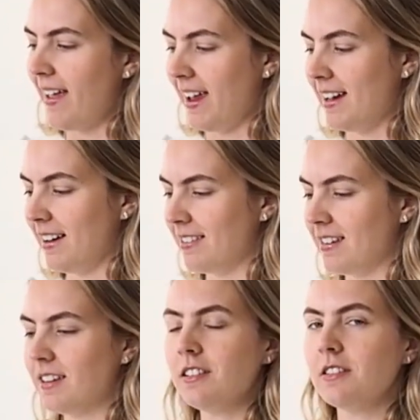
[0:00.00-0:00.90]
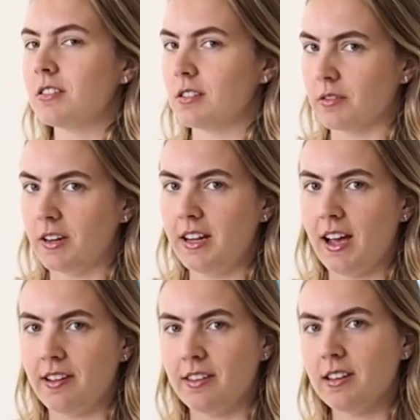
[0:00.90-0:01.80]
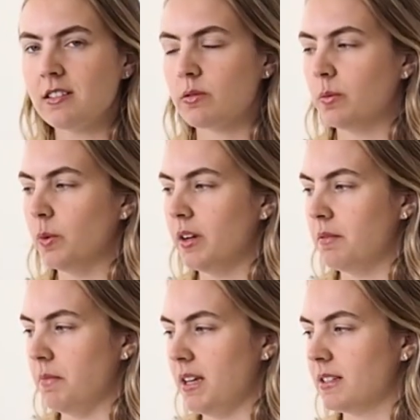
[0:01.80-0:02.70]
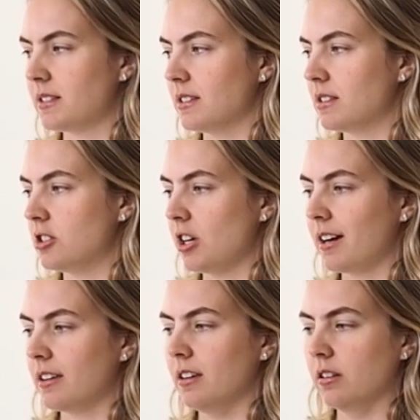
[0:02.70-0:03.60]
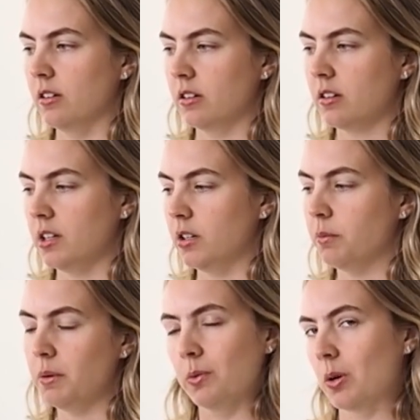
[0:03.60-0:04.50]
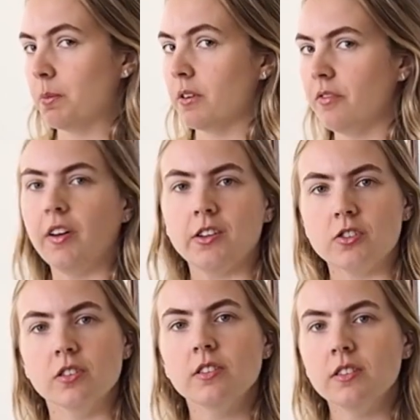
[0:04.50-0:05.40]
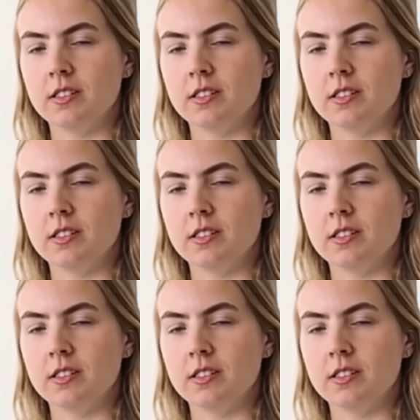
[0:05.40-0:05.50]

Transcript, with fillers: And I think it looks great. I think it's what makes this jacket look a little bit more professional,